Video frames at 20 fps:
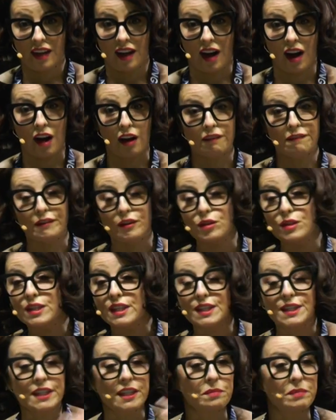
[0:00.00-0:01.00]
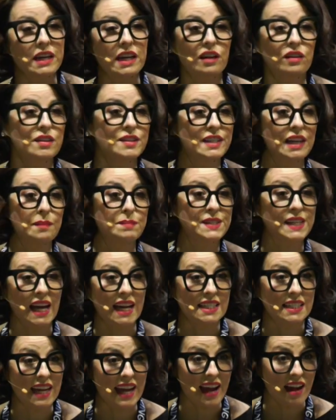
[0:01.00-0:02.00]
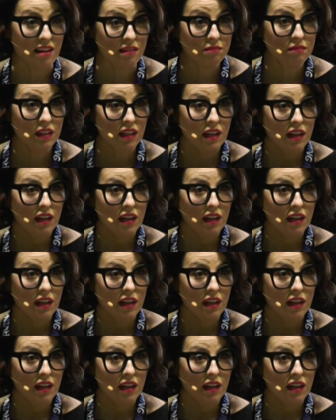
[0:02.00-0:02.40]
Our food system here is upside down.